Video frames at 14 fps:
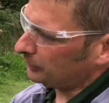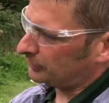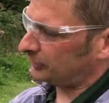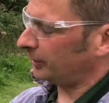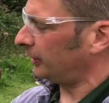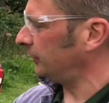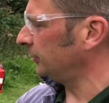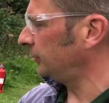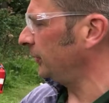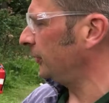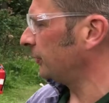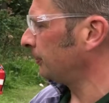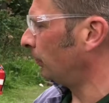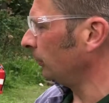you start to see
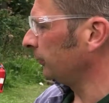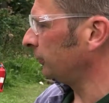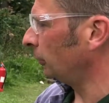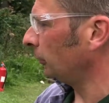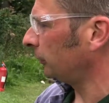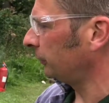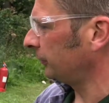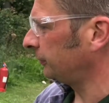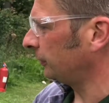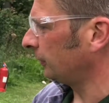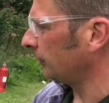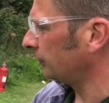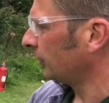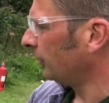the small salt
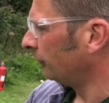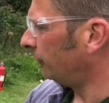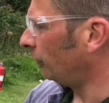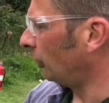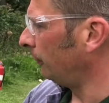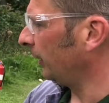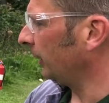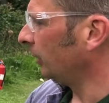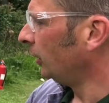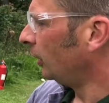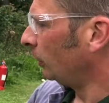crystals forming.